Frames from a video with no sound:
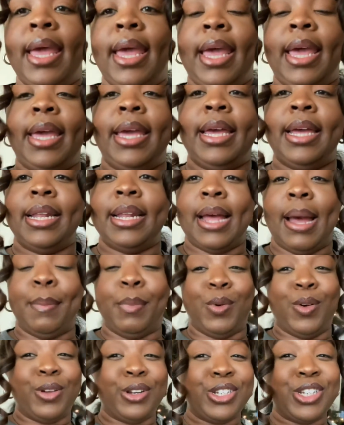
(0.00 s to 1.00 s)
And I'm
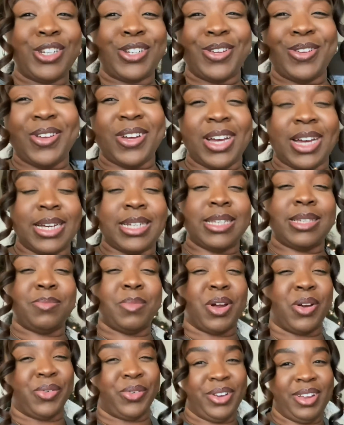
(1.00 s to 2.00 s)
going to show you guys
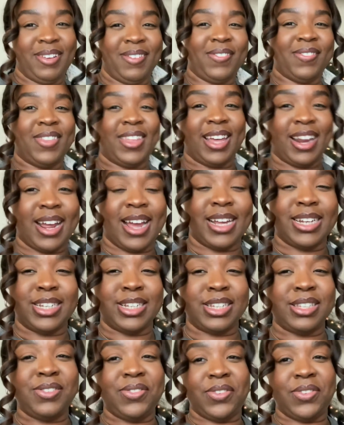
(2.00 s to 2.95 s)
my wreath that I just